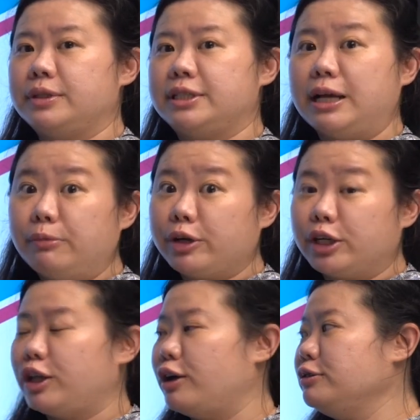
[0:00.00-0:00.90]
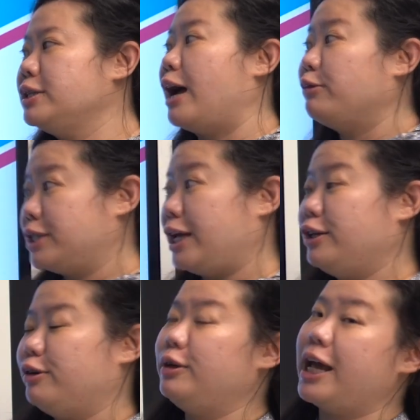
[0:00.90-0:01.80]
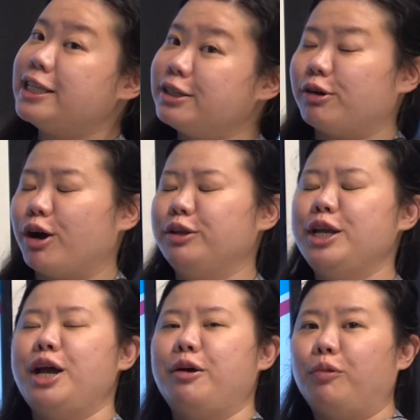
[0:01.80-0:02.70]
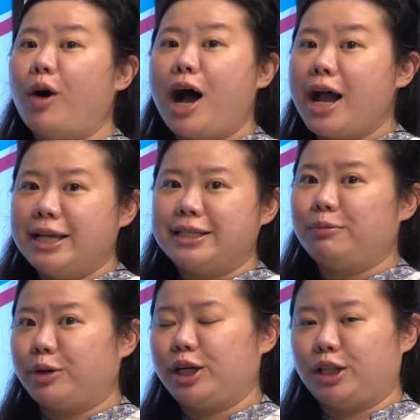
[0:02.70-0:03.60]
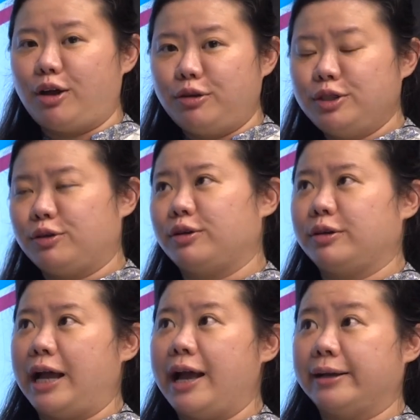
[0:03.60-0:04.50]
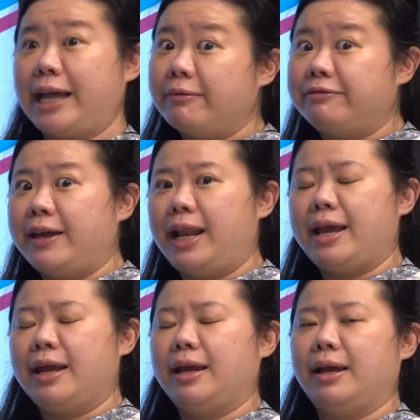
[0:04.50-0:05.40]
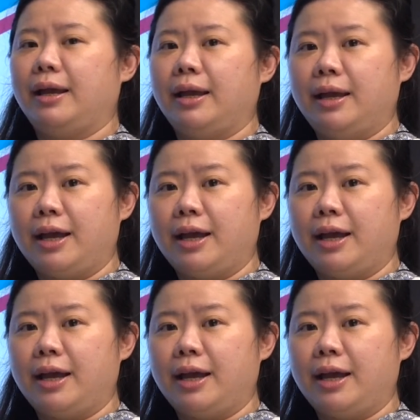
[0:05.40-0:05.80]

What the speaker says: Summary clause, I will tell you later on why summary clause or gap filling